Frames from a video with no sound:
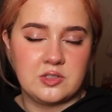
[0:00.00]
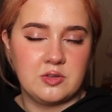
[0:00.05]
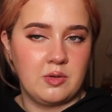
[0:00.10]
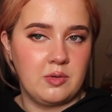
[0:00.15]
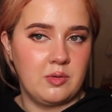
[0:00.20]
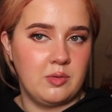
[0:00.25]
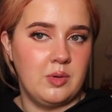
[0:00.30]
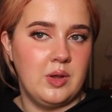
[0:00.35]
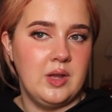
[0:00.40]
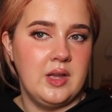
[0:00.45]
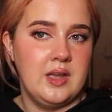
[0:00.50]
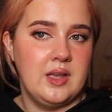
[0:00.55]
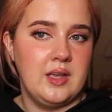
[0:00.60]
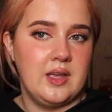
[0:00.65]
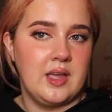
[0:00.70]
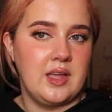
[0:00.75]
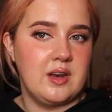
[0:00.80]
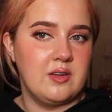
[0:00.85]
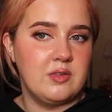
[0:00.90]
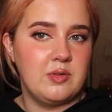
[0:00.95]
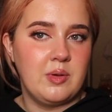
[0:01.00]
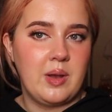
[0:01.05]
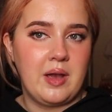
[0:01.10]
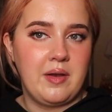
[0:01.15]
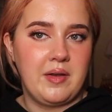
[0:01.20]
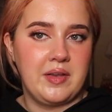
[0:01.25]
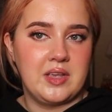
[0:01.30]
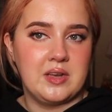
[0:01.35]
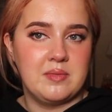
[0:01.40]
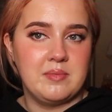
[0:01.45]
so I don't know
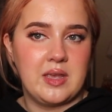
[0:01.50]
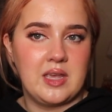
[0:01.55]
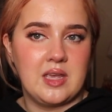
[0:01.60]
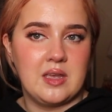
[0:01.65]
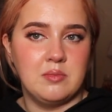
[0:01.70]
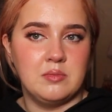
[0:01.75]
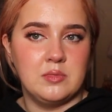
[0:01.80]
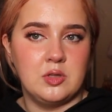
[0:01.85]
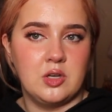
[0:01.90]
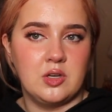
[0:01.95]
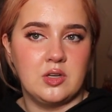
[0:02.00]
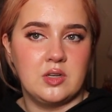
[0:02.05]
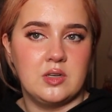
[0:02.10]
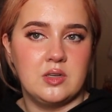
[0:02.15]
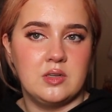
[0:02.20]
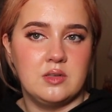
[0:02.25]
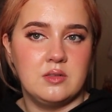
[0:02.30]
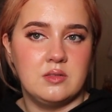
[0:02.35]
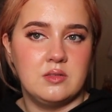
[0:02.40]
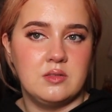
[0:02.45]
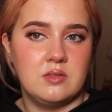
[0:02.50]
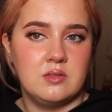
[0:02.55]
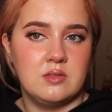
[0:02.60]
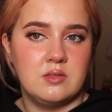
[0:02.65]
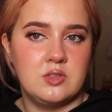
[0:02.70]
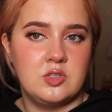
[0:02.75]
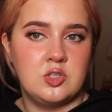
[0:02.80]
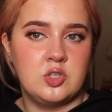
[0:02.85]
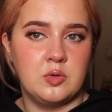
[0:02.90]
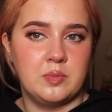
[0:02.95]
how I can make him look
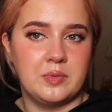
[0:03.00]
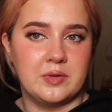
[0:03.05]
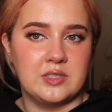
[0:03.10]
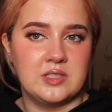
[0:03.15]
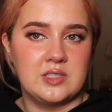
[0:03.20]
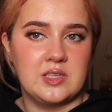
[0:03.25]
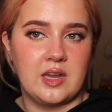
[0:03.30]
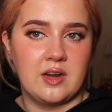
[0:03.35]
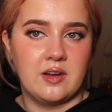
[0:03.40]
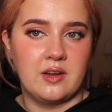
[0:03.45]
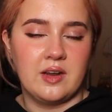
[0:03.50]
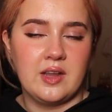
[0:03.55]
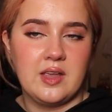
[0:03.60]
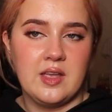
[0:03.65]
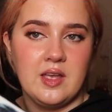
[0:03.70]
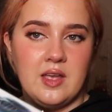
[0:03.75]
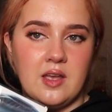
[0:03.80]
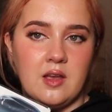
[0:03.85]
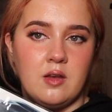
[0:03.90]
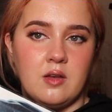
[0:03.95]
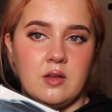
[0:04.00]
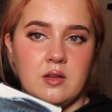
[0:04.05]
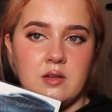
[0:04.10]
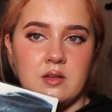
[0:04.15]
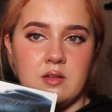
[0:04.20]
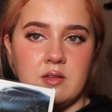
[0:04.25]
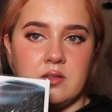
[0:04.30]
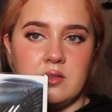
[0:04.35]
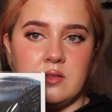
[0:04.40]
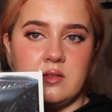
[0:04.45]
super scary.
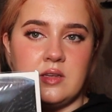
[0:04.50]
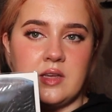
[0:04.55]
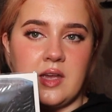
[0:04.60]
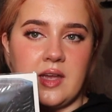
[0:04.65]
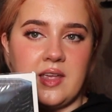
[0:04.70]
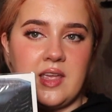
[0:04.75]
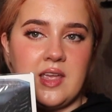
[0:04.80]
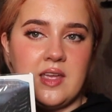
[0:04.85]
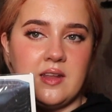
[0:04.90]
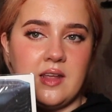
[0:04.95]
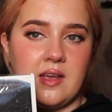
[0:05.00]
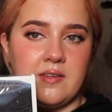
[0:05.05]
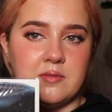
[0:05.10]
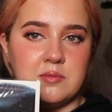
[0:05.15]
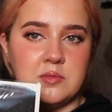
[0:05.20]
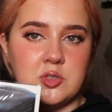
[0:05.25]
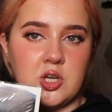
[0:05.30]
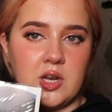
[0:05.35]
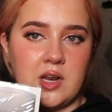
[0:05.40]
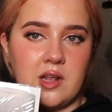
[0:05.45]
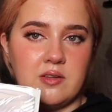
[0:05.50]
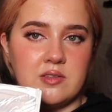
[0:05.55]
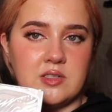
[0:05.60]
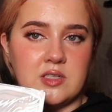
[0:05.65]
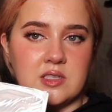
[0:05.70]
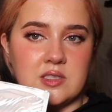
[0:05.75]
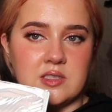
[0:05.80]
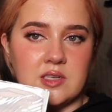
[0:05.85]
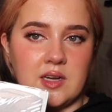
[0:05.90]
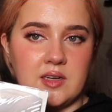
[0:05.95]
Yeah, I can't have him jut out to
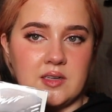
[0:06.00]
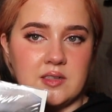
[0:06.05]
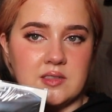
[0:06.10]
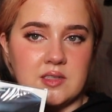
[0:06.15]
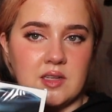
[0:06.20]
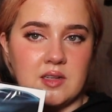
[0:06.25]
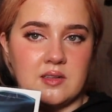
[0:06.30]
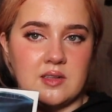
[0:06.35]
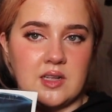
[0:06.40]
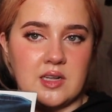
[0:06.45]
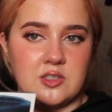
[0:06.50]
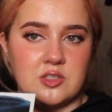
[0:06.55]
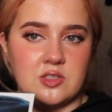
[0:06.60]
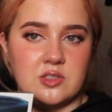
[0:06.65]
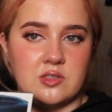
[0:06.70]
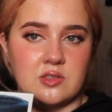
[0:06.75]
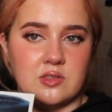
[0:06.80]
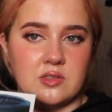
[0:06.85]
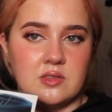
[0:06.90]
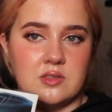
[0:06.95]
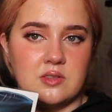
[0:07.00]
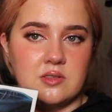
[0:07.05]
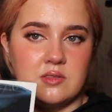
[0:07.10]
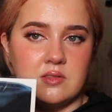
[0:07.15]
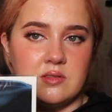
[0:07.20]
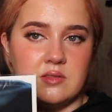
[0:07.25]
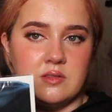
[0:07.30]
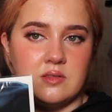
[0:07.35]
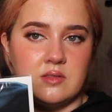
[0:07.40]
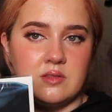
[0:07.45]
the side because that, that just looks,
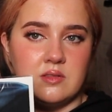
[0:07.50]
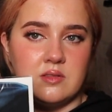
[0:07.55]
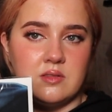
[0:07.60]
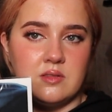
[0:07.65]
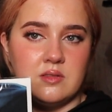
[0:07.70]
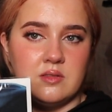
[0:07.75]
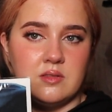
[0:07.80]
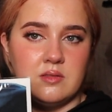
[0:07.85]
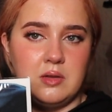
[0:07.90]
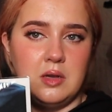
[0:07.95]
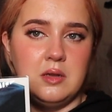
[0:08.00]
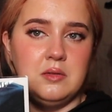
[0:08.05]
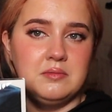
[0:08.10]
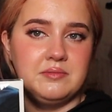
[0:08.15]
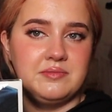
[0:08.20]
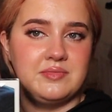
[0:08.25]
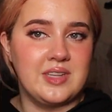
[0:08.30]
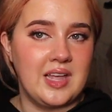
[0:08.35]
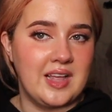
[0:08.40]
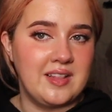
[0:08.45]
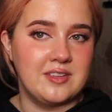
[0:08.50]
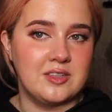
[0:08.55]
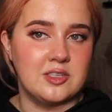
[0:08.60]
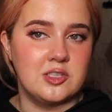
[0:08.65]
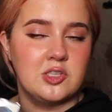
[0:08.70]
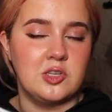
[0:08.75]
that looks